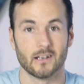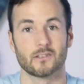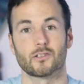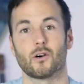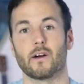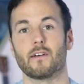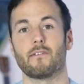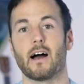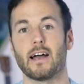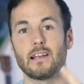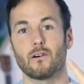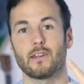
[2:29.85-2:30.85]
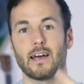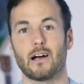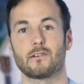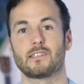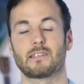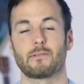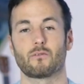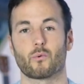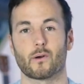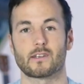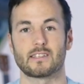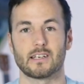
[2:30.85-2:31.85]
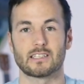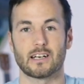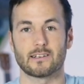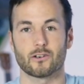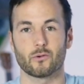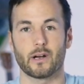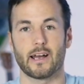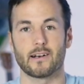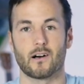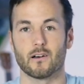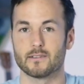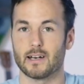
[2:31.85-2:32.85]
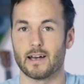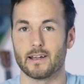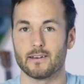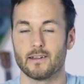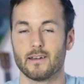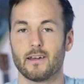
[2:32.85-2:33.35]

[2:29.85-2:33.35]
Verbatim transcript: So if I know the house is gonna be worth 600 grand all done,